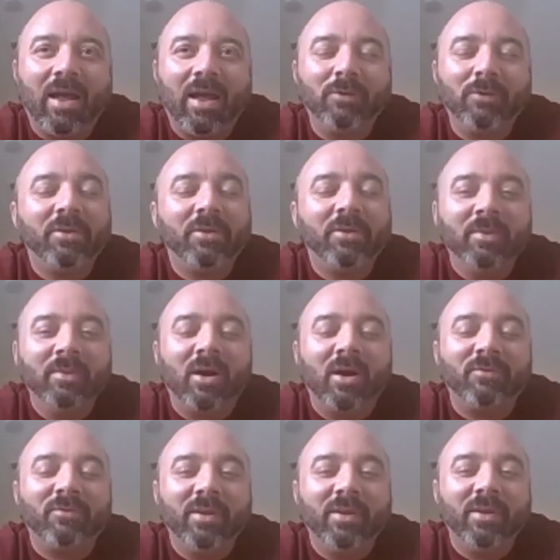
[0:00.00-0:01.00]
think it'll be
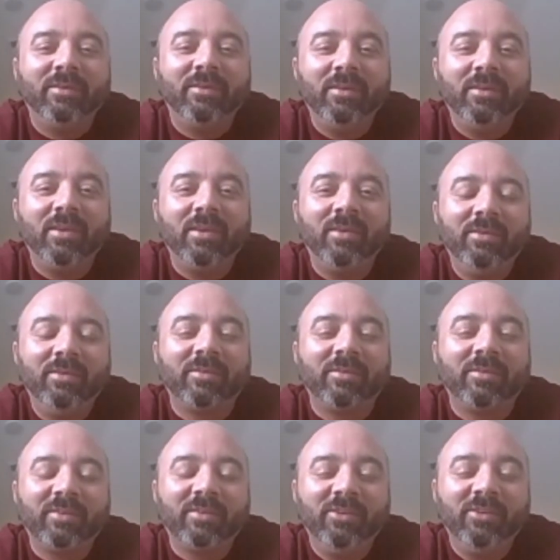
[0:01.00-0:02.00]
awful. He's a
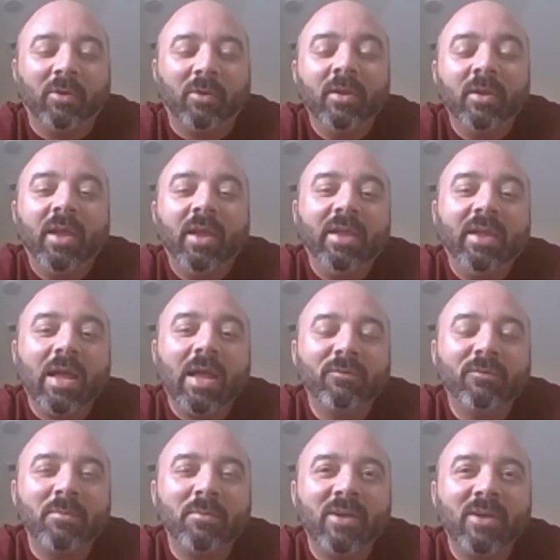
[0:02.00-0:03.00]
sleazeball. He kind of
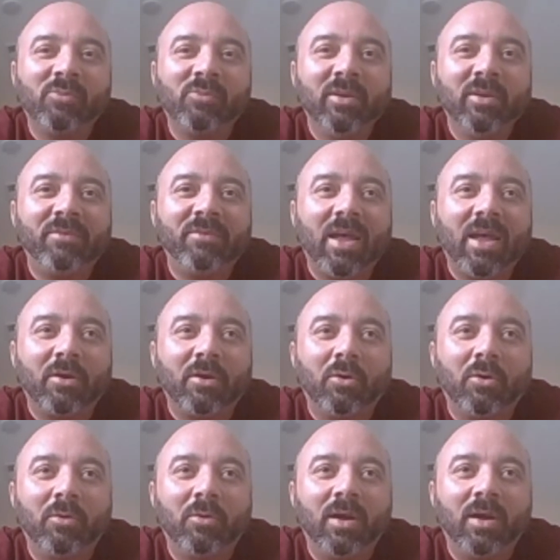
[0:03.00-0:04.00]
reminds me of that
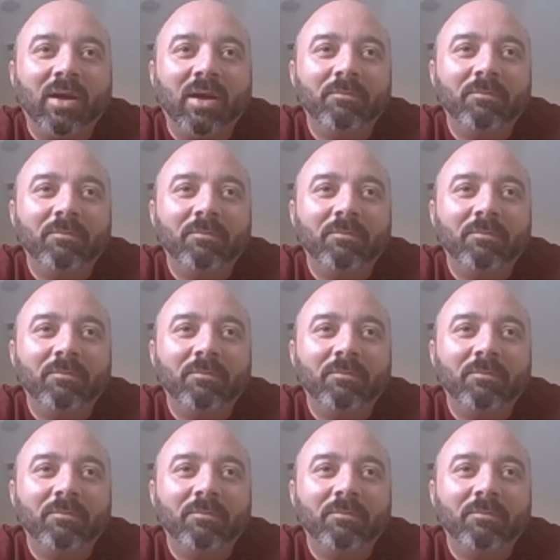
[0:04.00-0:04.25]
whole